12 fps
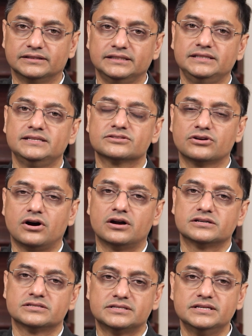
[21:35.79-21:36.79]
These
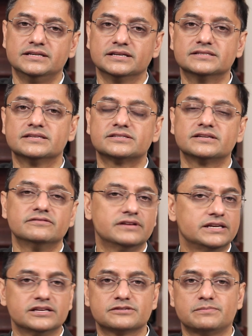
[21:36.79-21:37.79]
gods did exist in
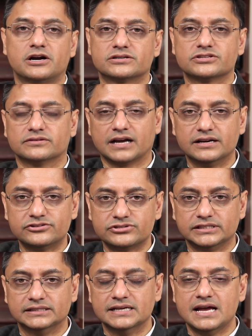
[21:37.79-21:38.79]
various parts of the country,